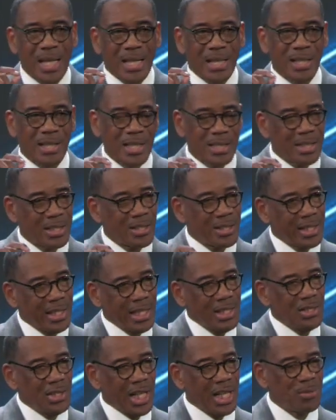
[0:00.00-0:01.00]
Now this is
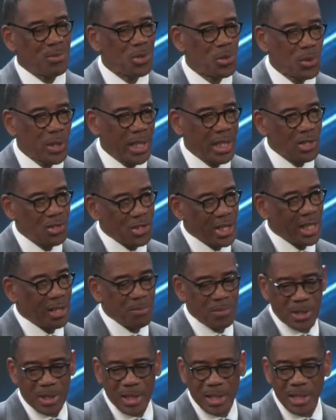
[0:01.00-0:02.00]
King James, New King
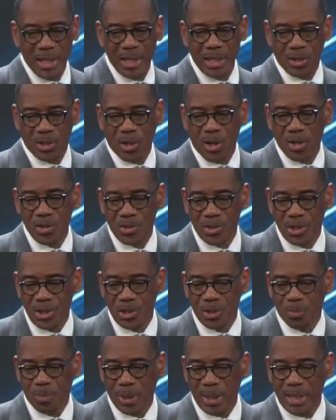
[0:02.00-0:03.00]
James. It calls
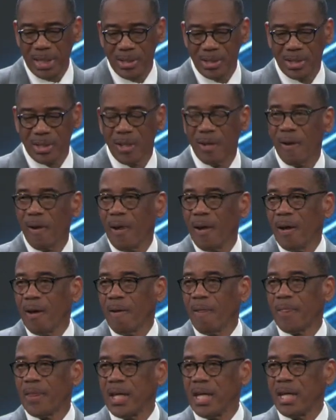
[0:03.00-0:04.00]
this place
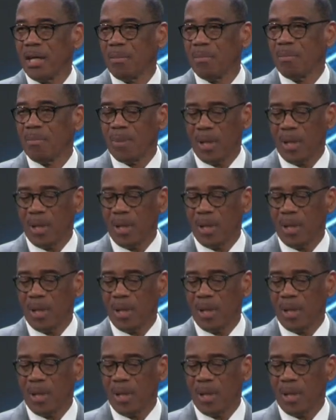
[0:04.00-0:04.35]
the